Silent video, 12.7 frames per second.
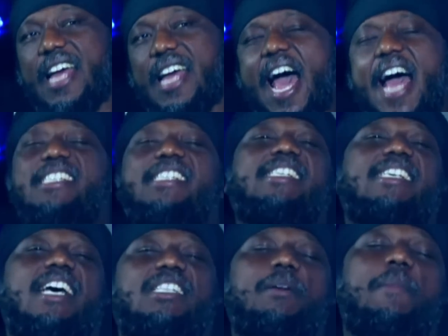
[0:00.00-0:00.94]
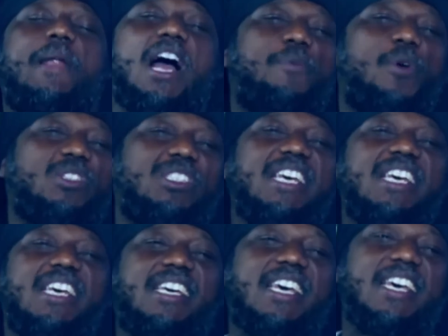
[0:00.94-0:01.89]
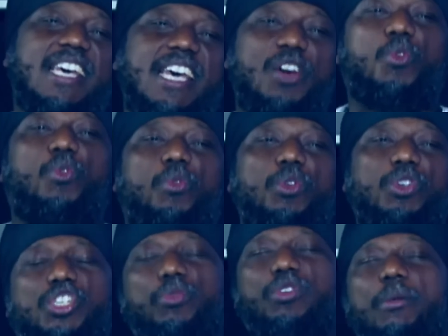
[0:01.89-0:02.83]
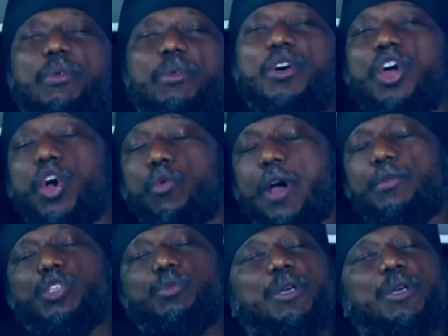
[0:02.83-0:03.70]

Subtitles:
This is the Blakk Pot, aka Koko Shonamo, where